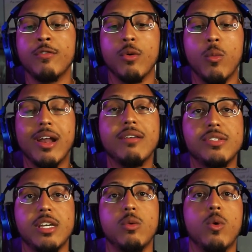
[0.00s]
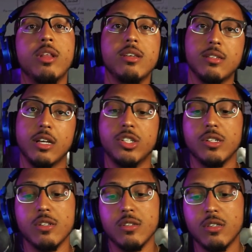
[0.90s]
from what I've seen, one of the
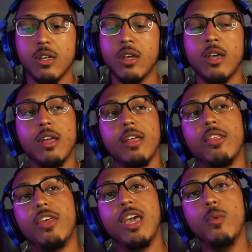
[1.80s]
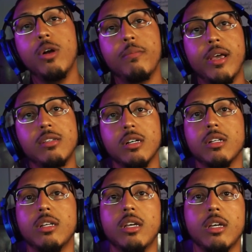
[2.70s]
sessions, they were
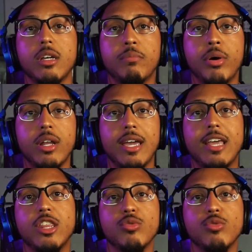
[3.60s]
basically putting a